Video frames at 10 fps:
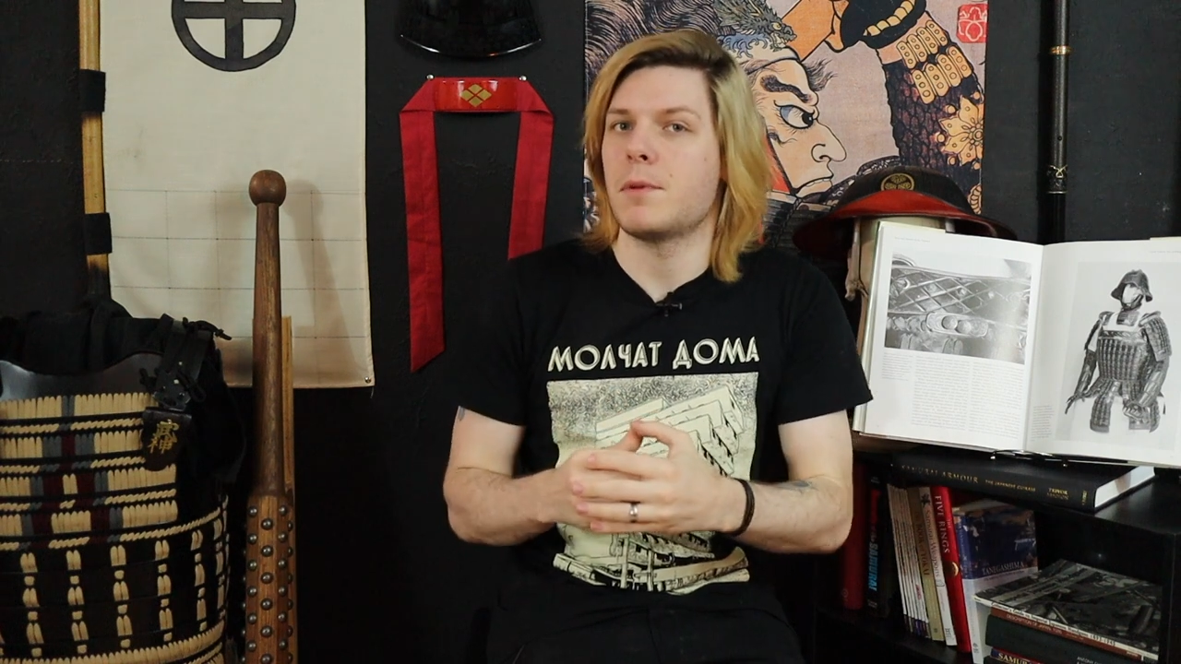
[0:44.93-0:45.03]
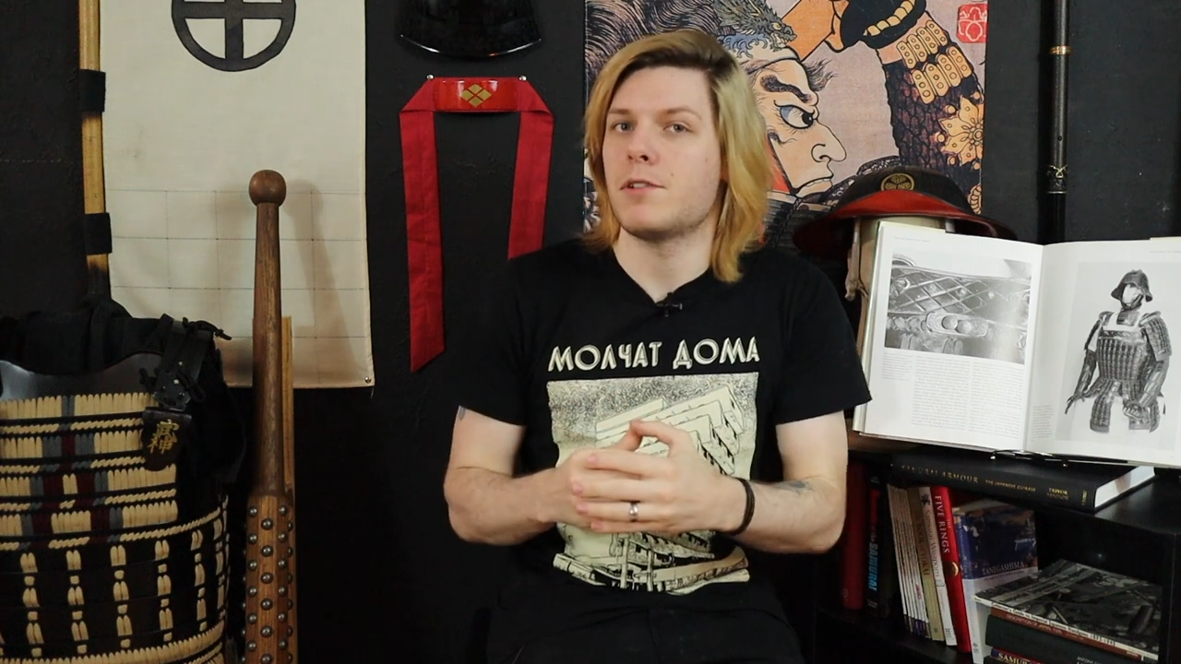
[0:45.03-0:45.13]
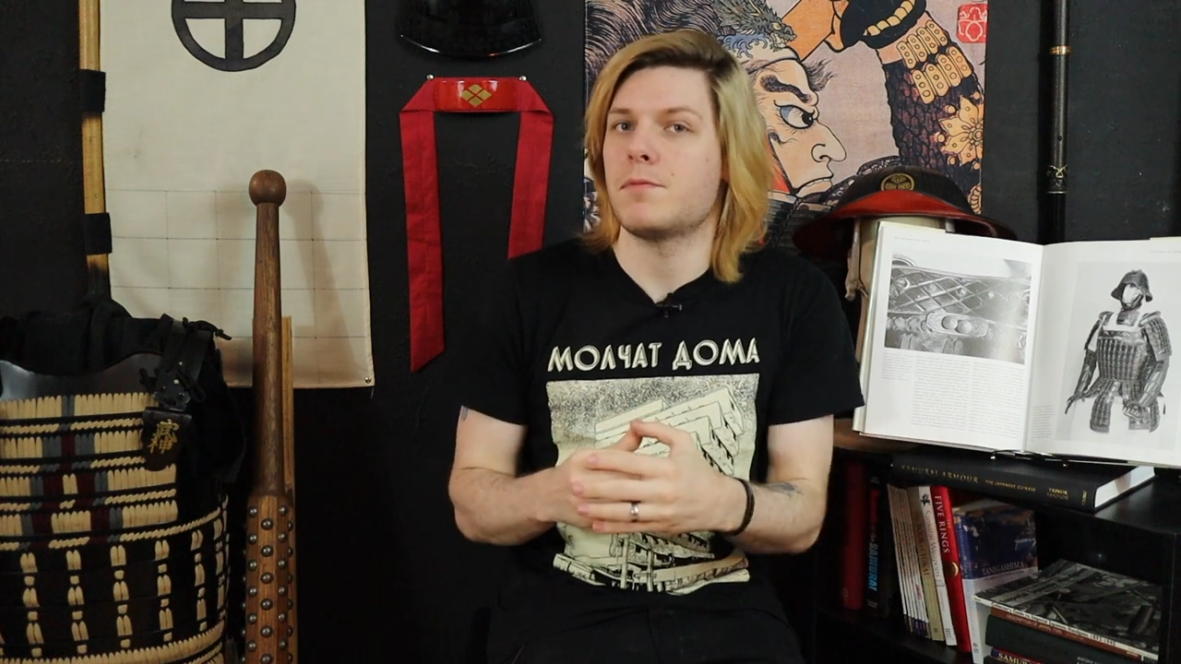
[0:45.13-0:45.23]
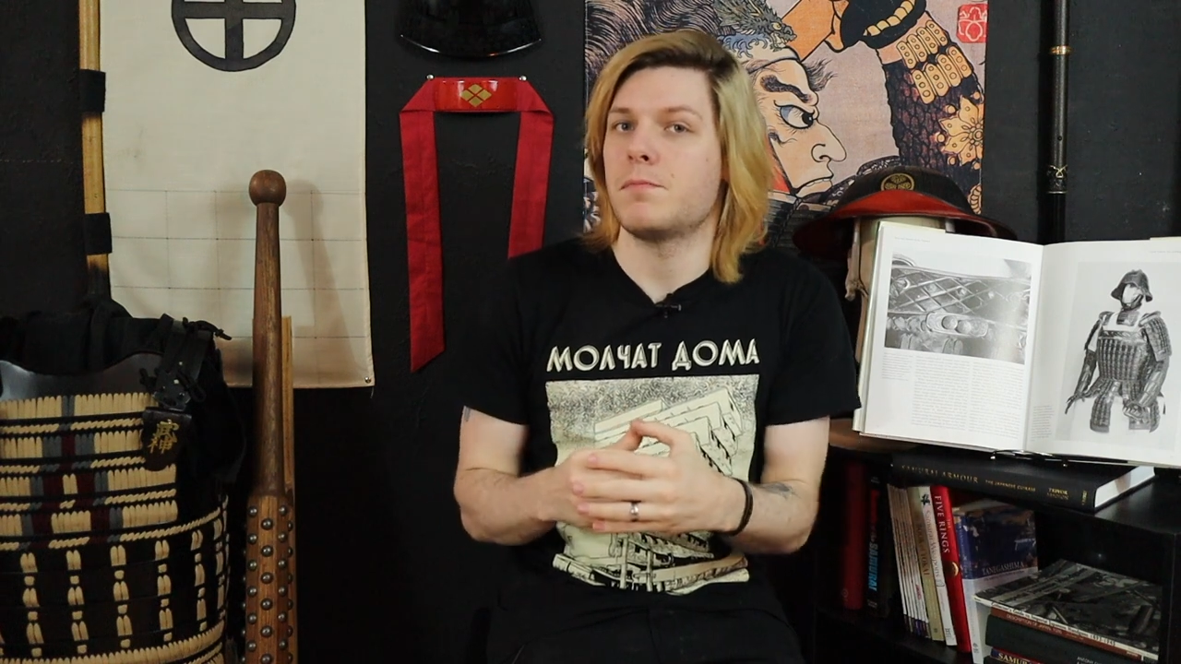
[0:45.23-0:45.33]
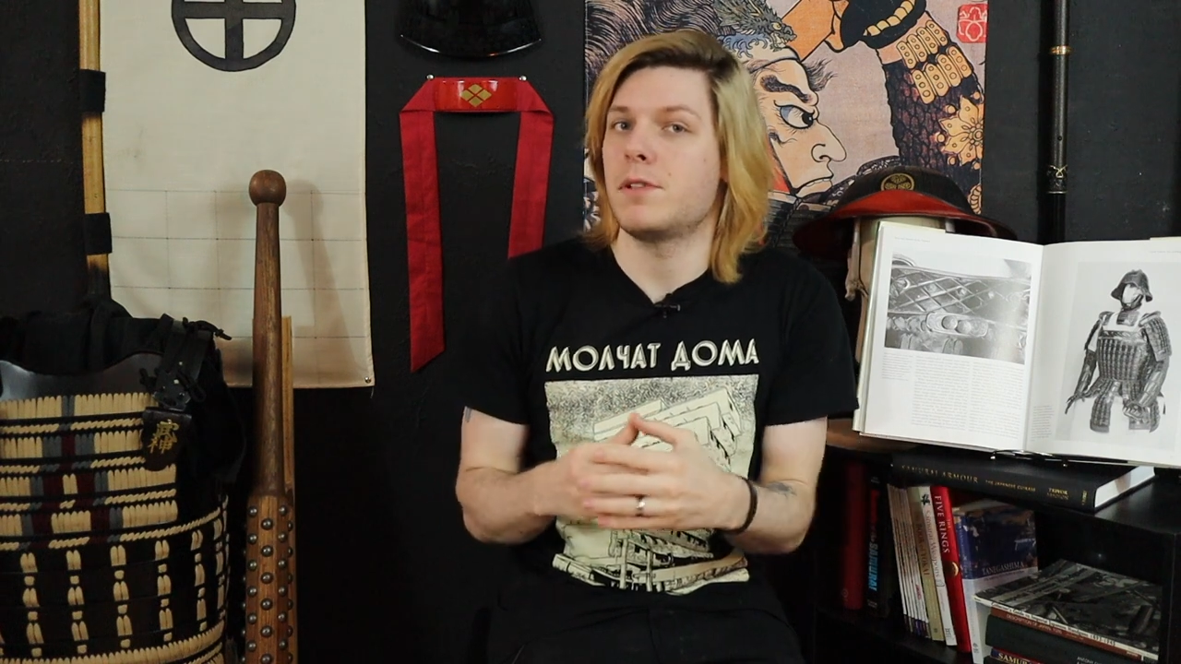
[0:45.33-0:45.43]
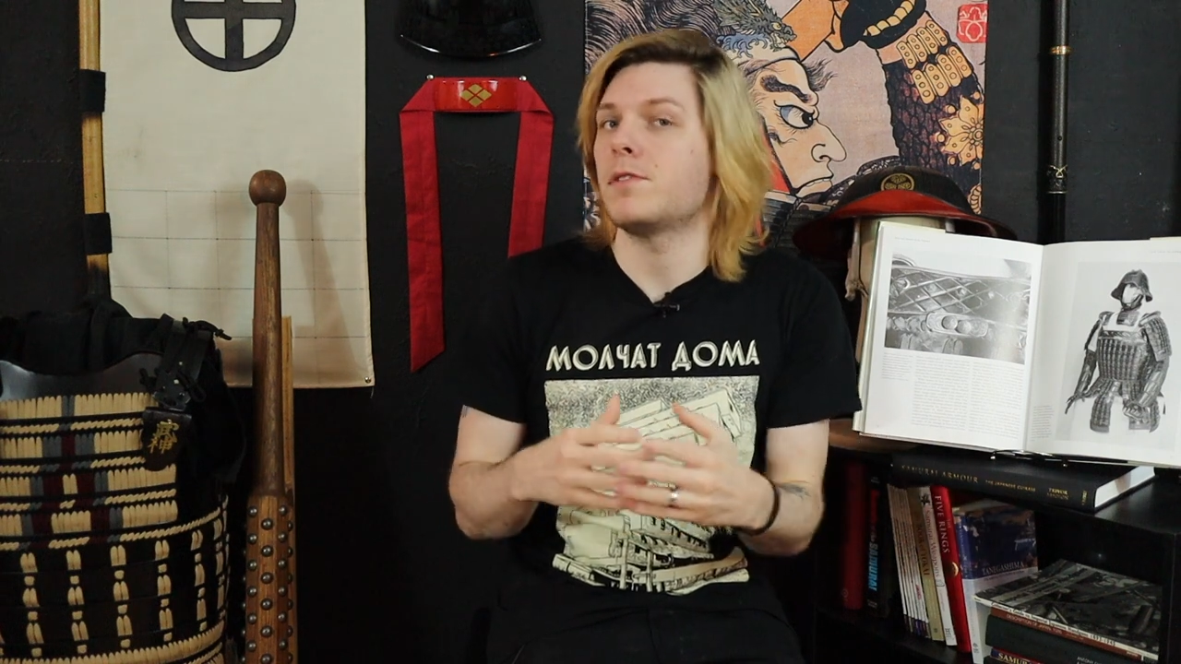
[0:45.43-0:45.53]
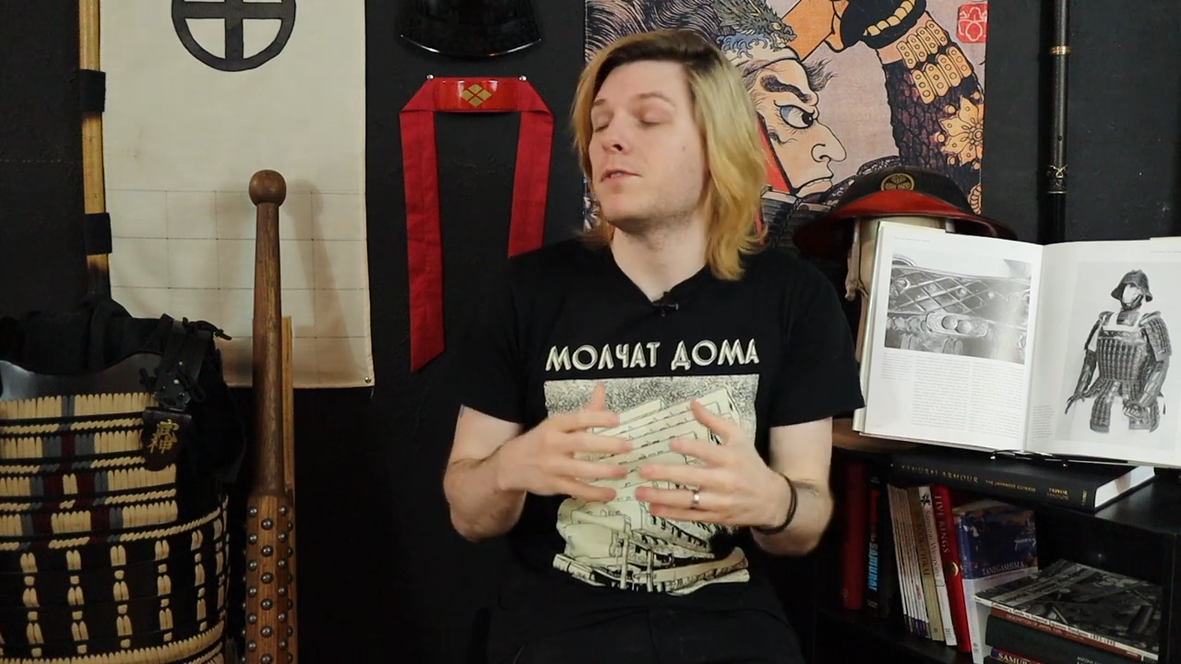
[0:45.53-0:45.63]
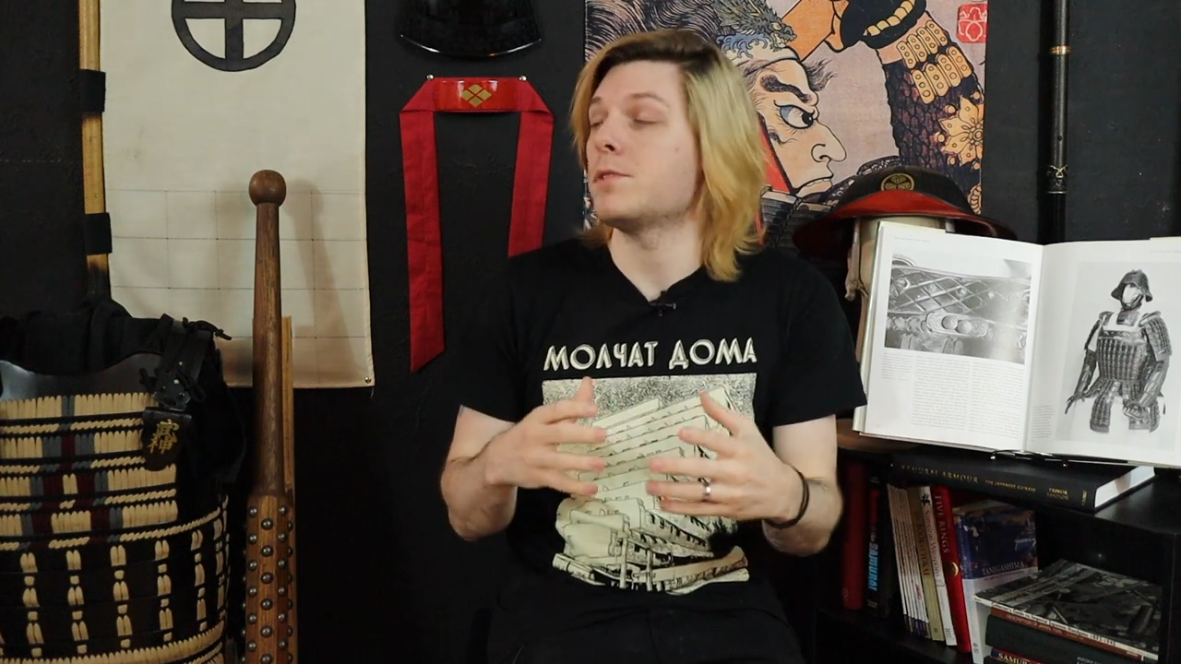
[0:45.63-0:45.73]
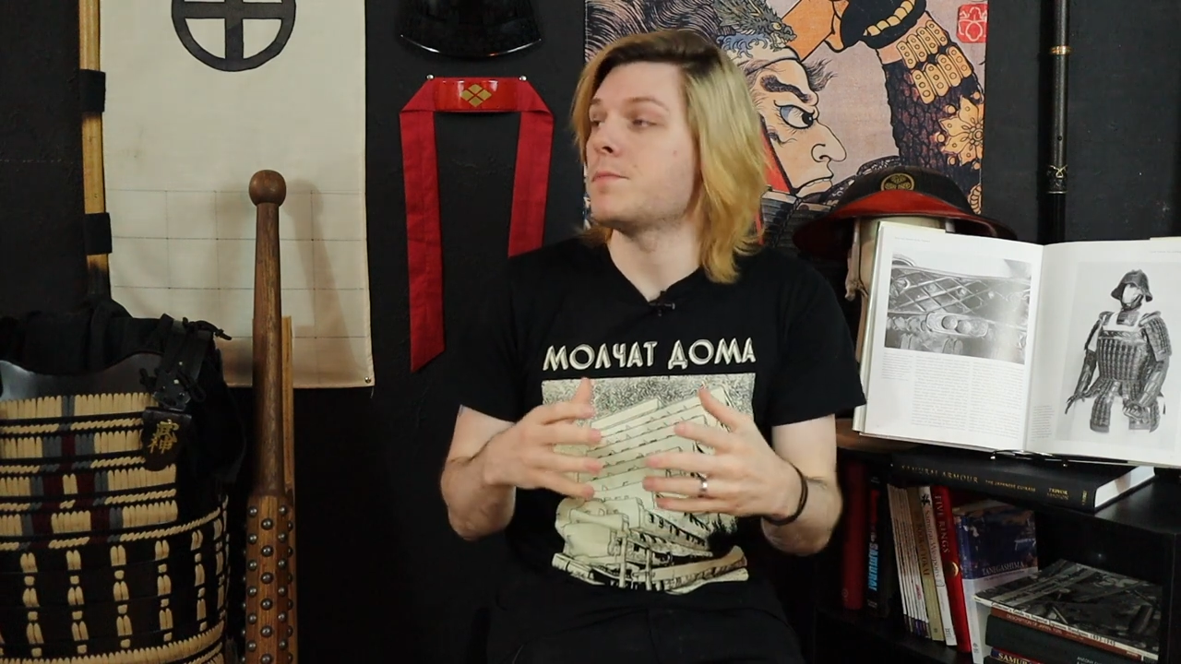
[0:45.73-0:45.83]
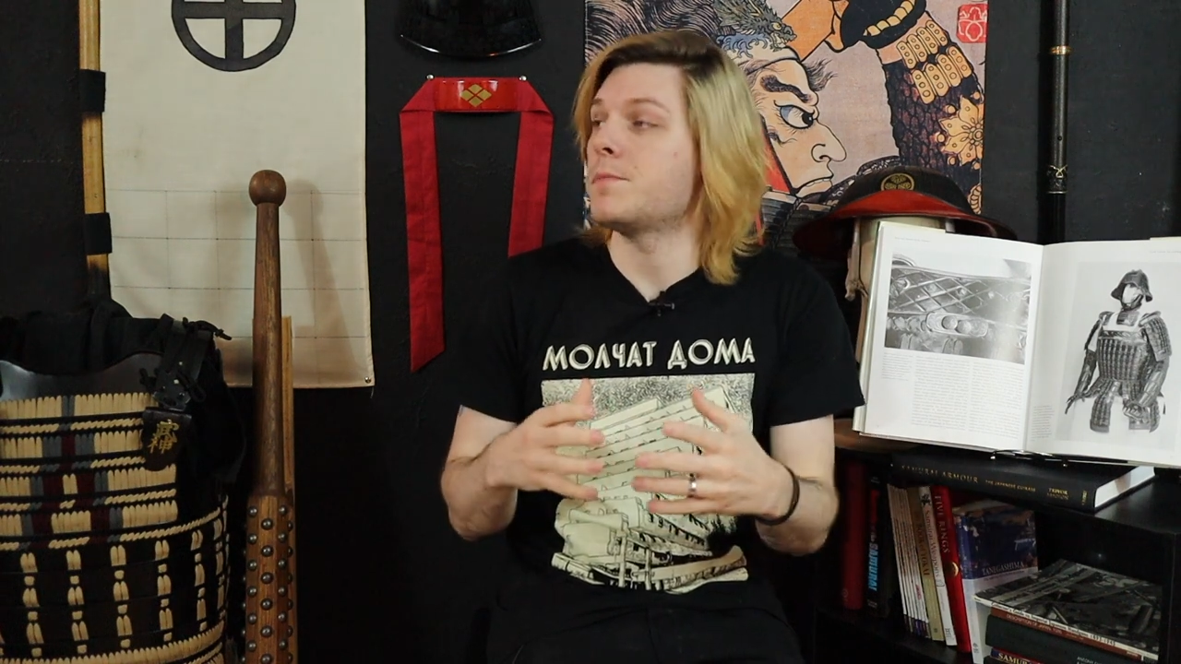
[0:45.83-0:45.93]
most
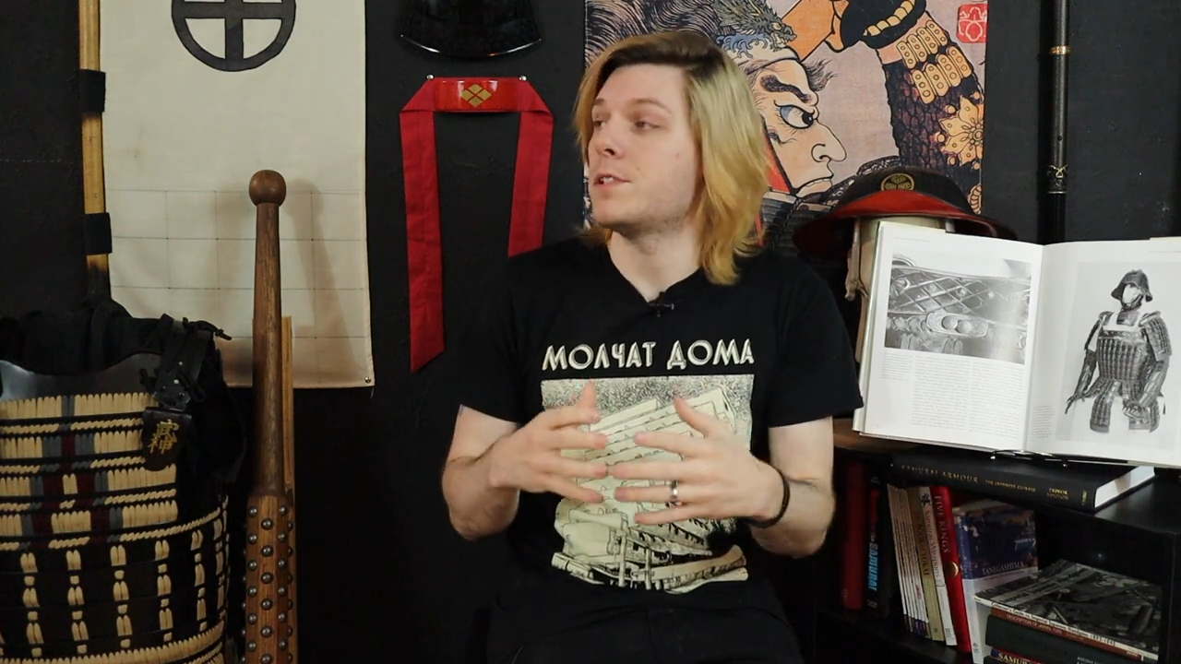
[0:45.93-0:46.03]
beautiful